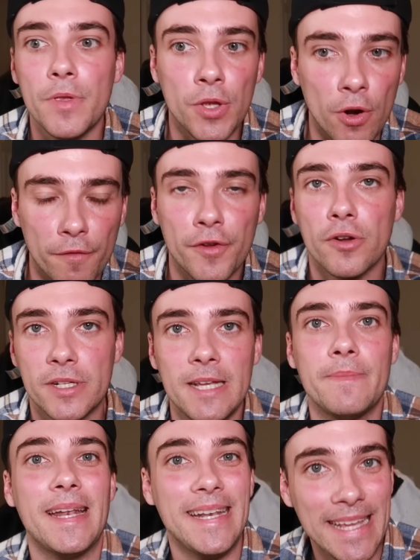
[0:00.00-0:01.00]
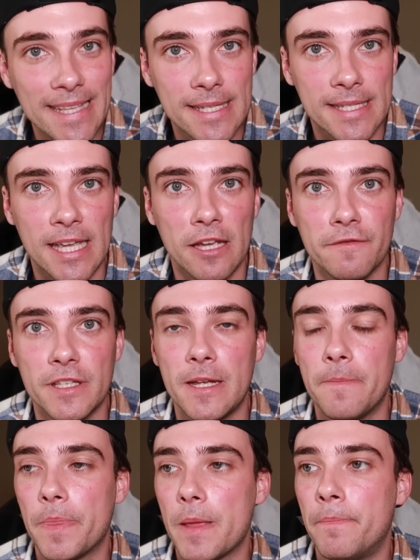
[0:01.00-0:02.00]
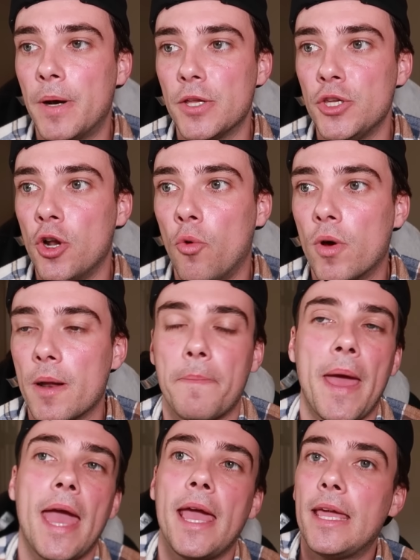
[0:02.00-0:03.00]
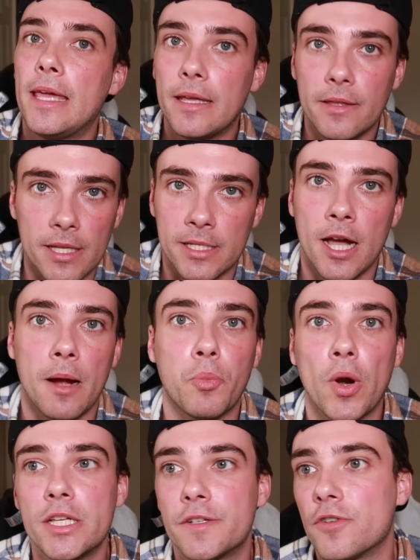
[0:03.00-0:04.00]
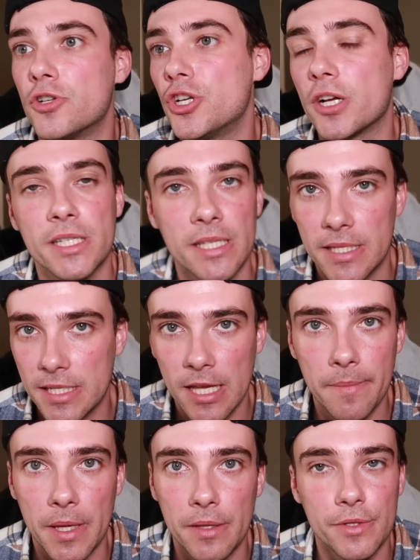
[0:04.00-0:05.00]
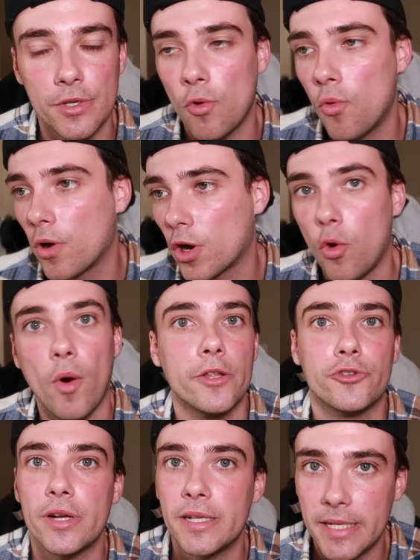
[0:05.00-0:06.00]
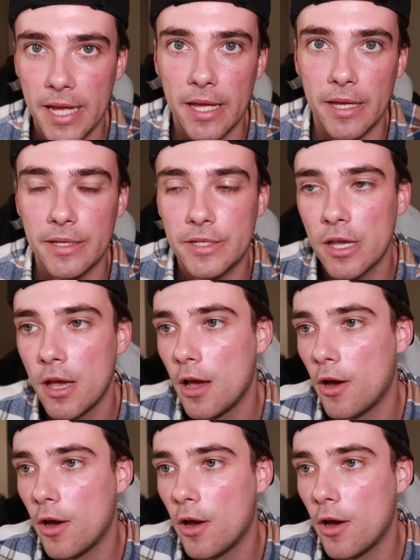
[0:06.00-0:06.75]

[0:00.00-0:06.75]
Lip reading: You know, if you're a team that needs a safety, but you don't want to pay the top price for Justin Simmons or Quandre Diggs